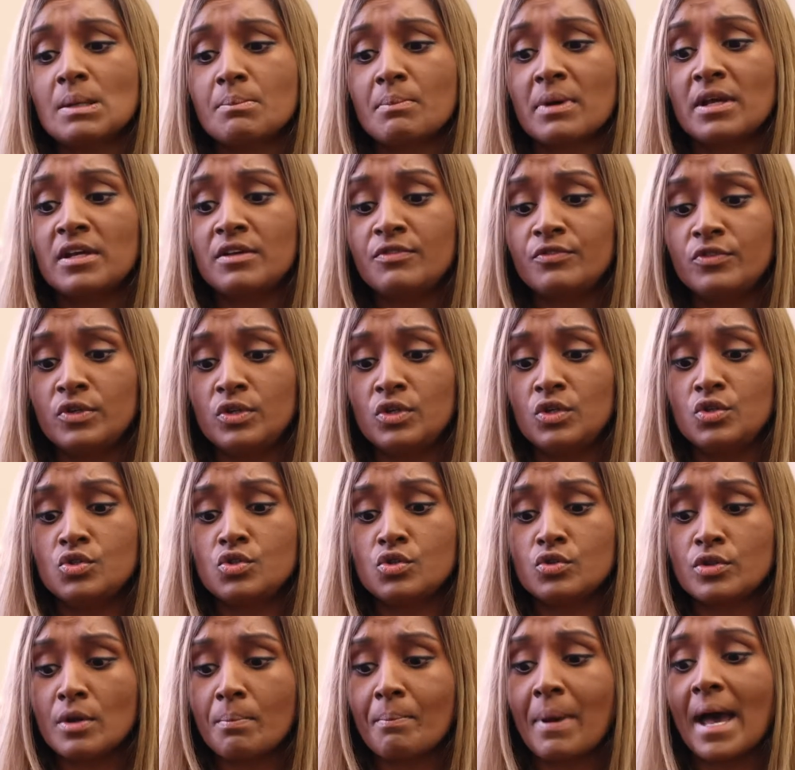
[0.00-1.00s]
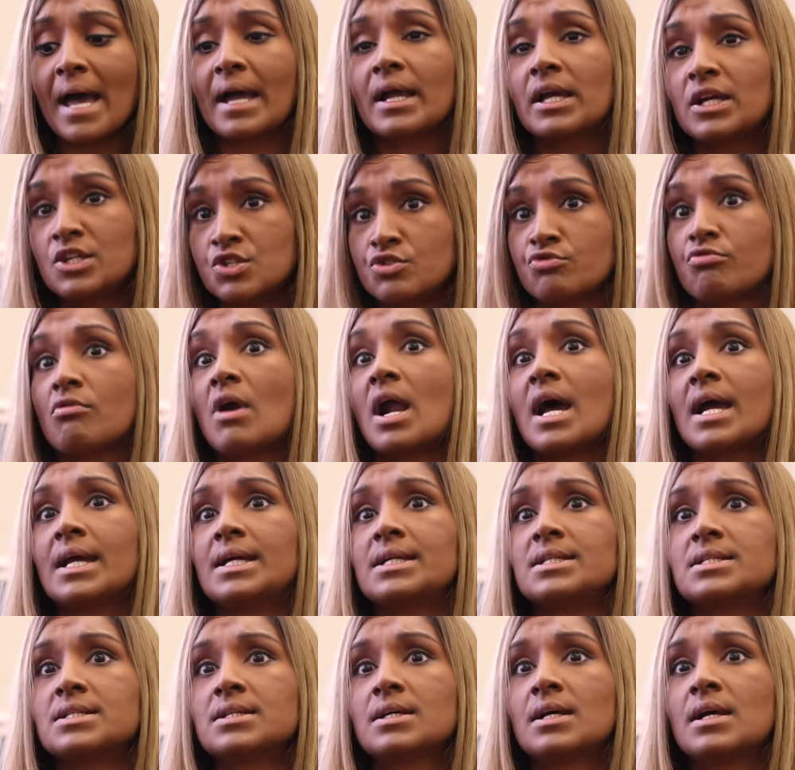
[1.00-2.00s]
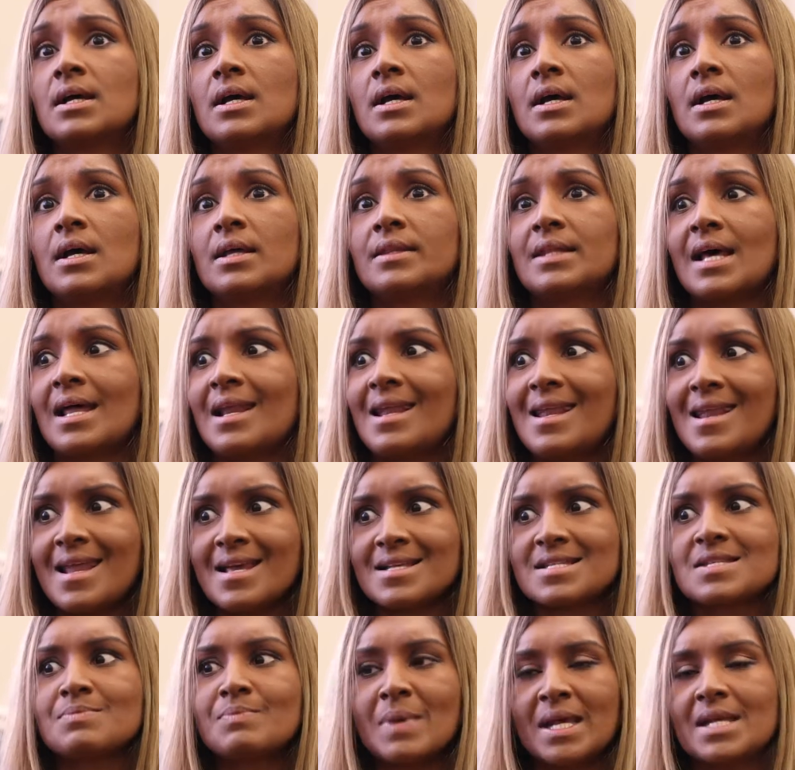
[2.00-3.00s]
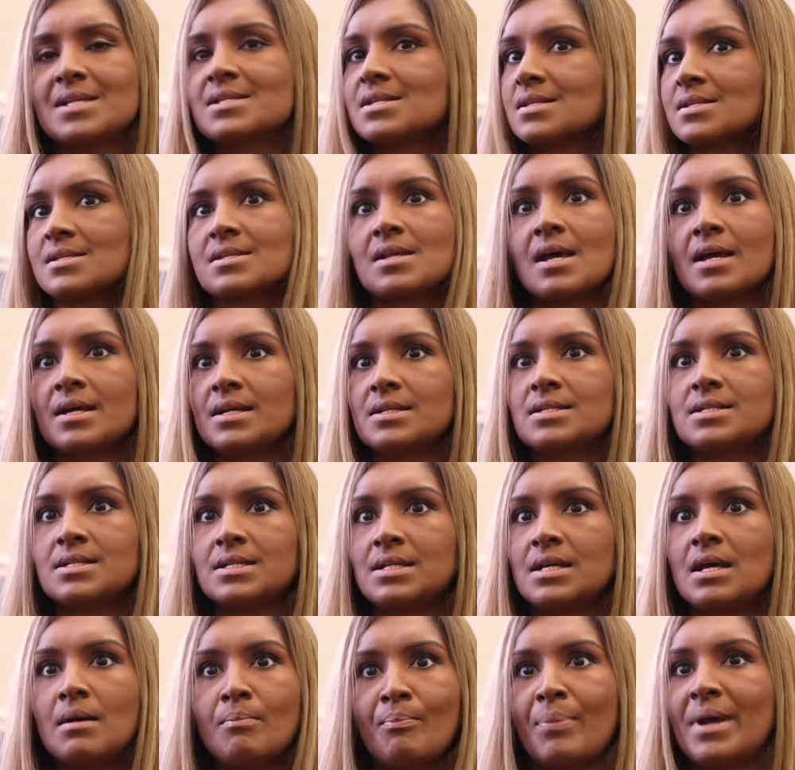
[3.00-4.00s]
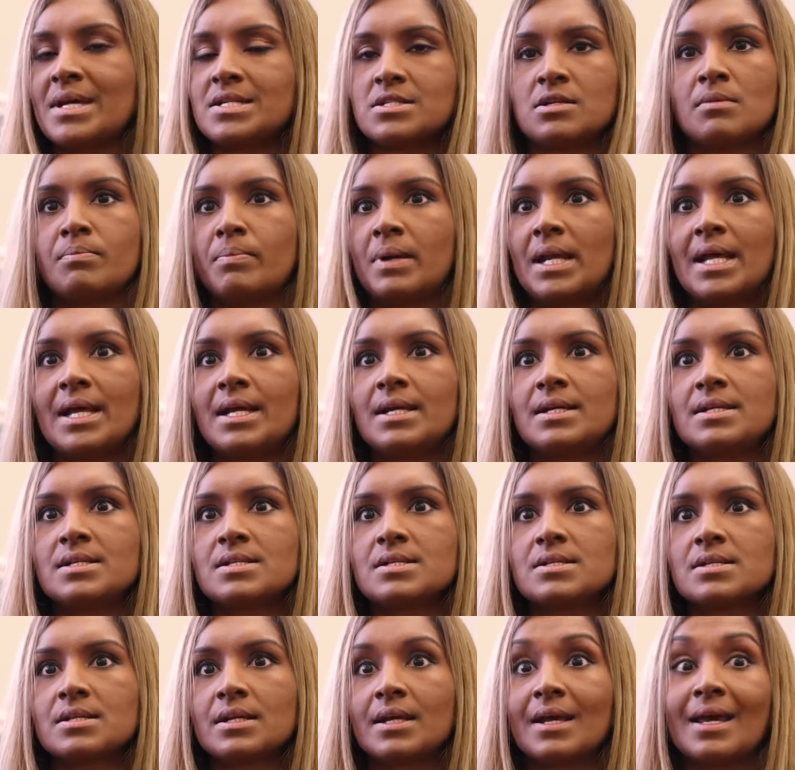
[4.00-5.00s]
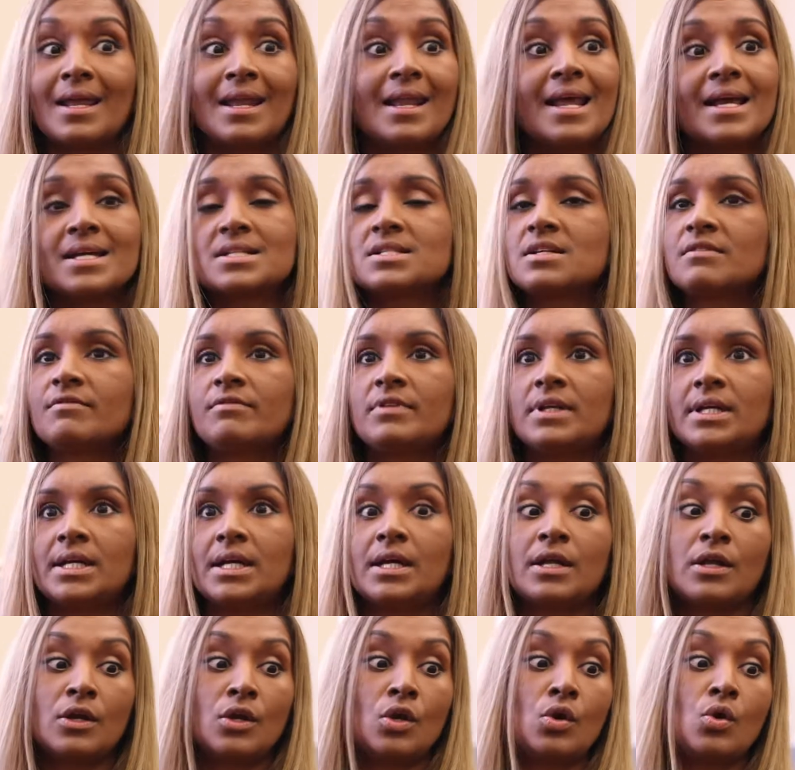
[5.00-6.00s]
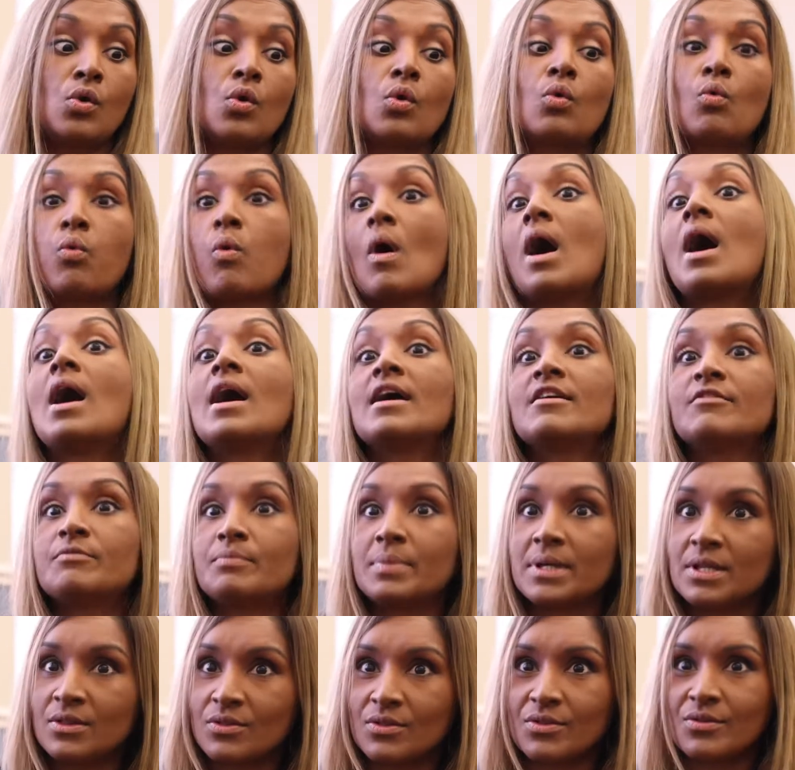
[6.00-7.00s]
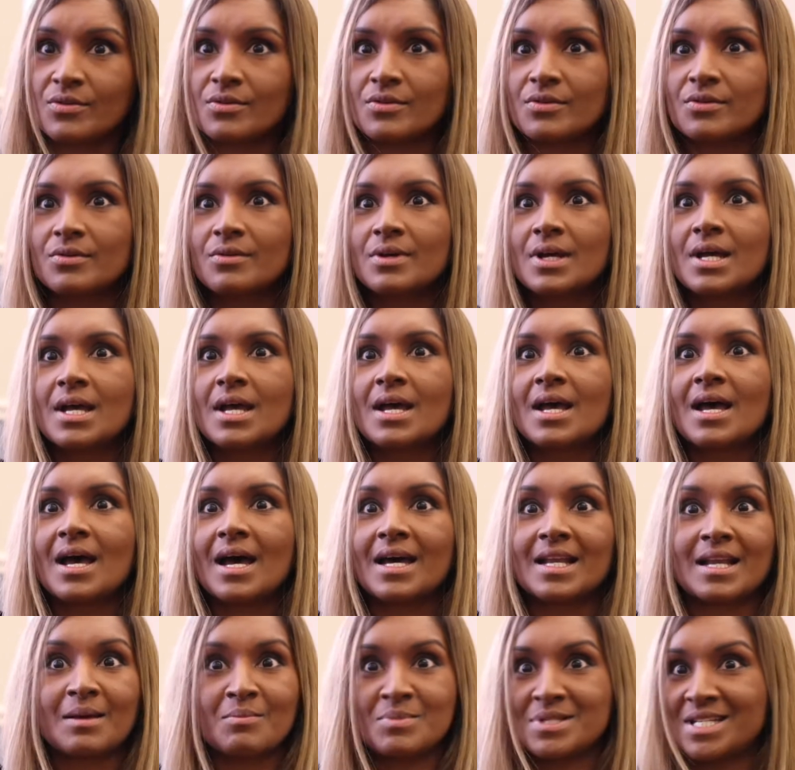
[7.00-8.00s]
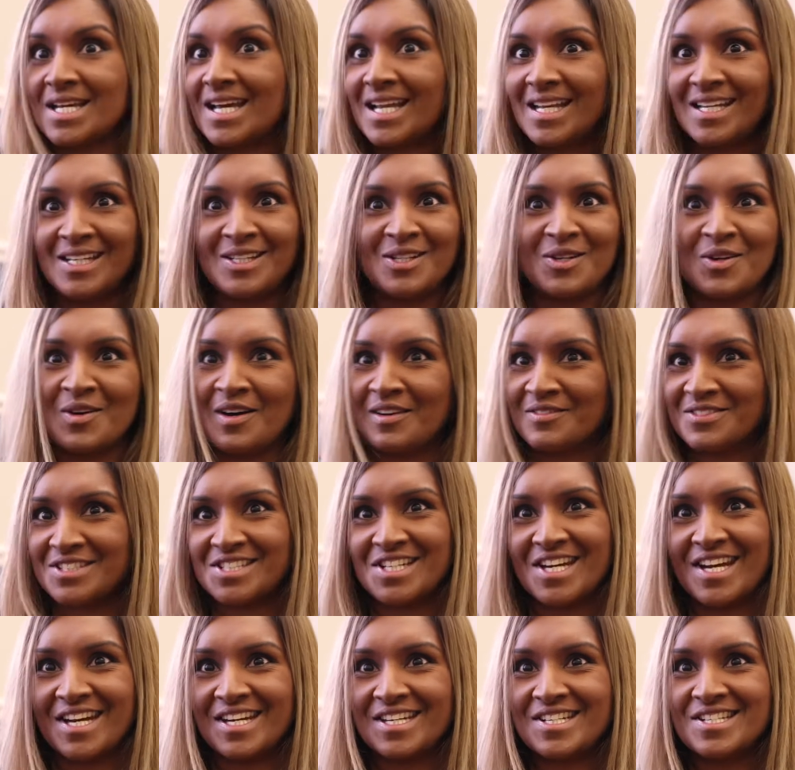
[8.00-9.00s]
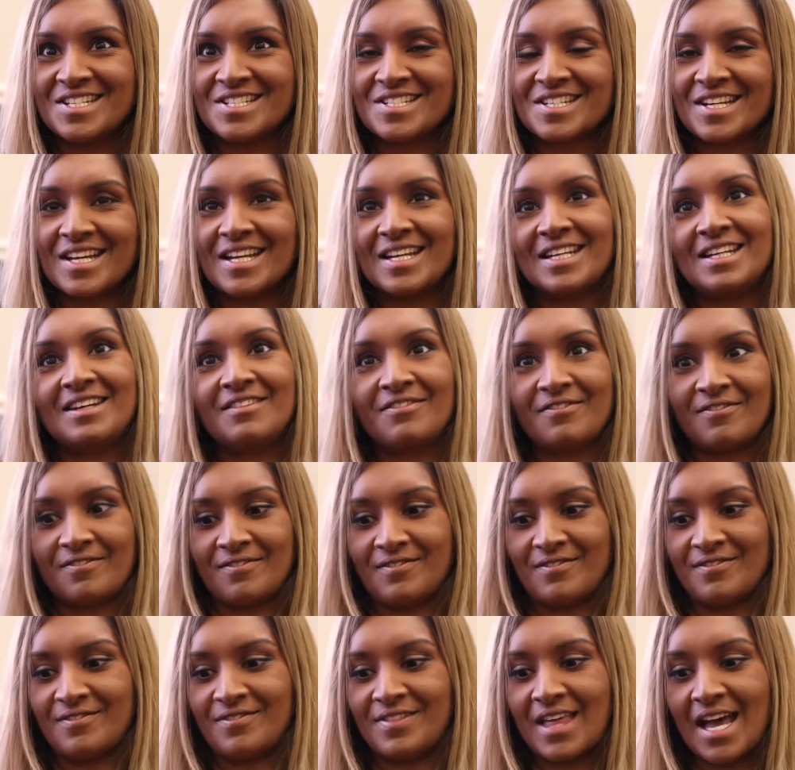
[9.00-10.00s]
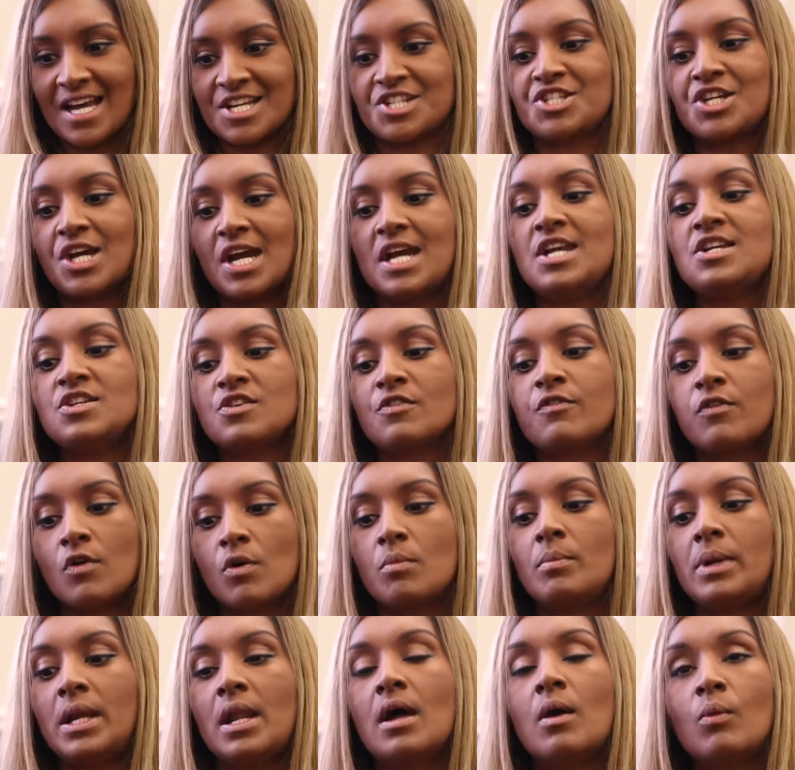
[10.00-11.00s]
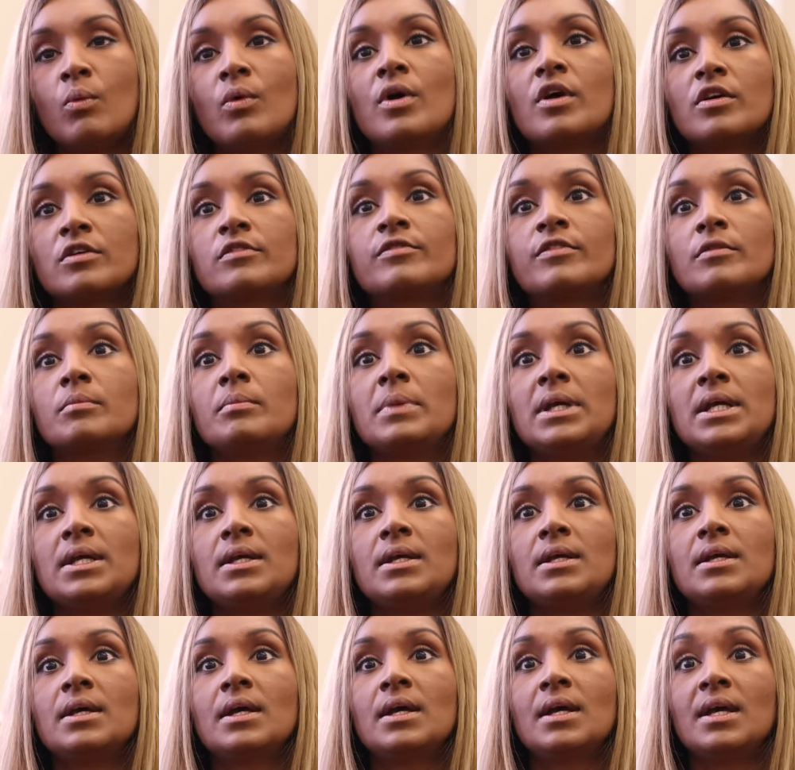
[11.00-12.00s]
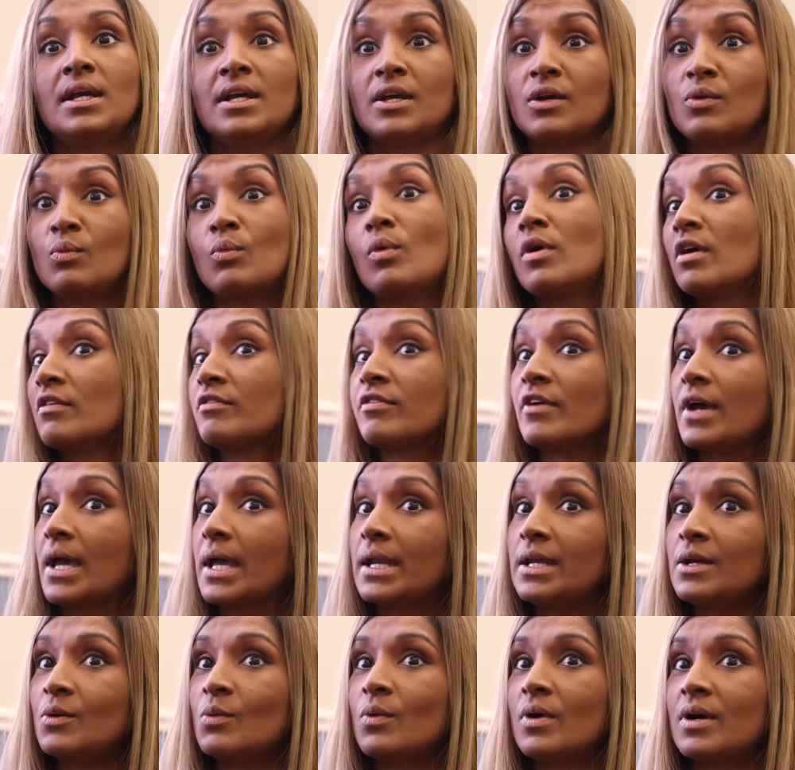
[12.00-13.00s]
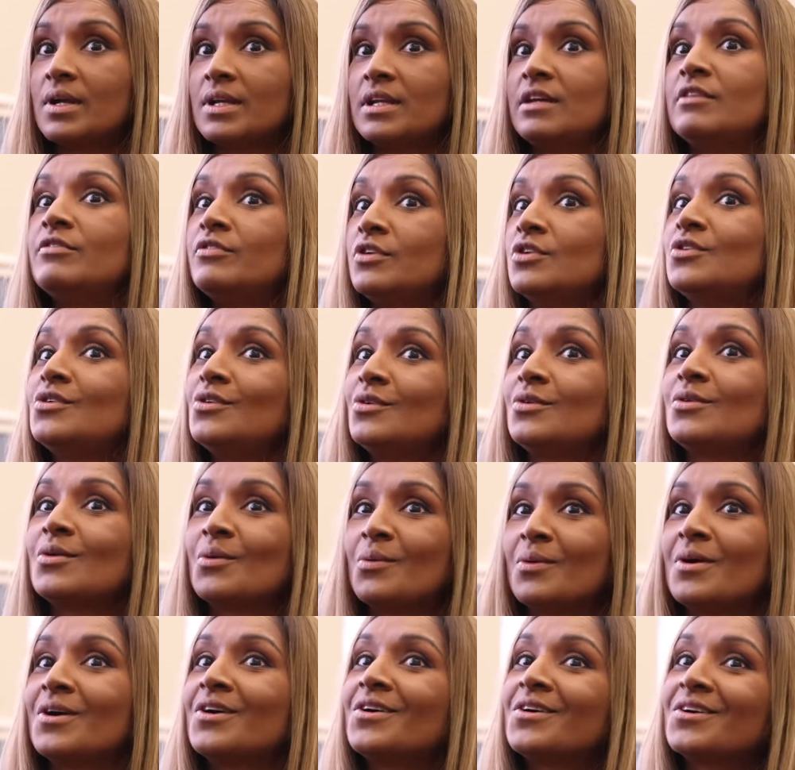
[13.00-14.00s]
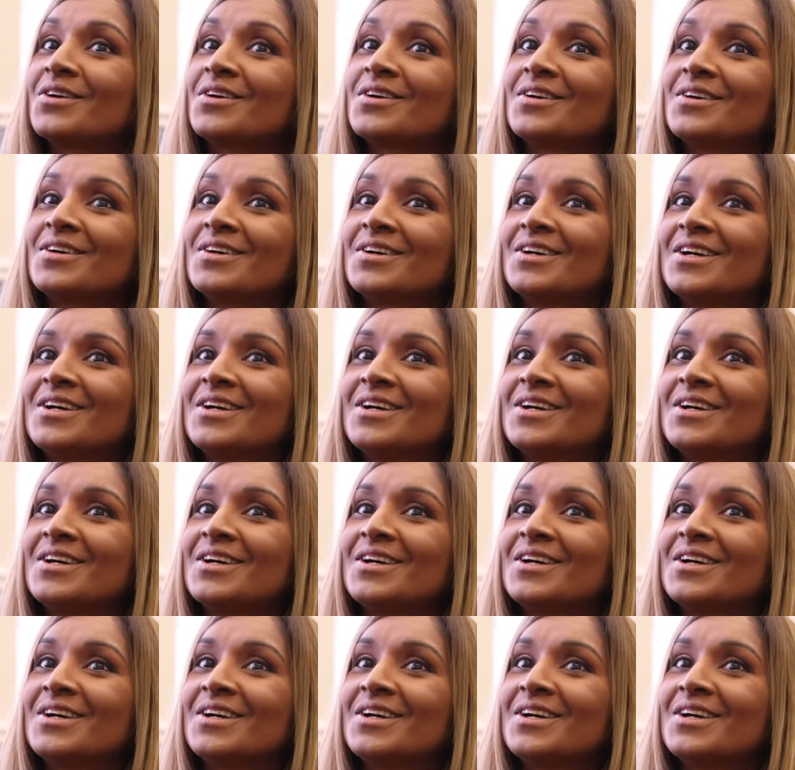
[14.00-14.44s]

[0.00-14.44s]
But if you do the package right, that let's make society a better place, collectively, look what I've been through, and I'm telling you I've changed, and if that change formula worked for me, it can work for anyone if you do the work.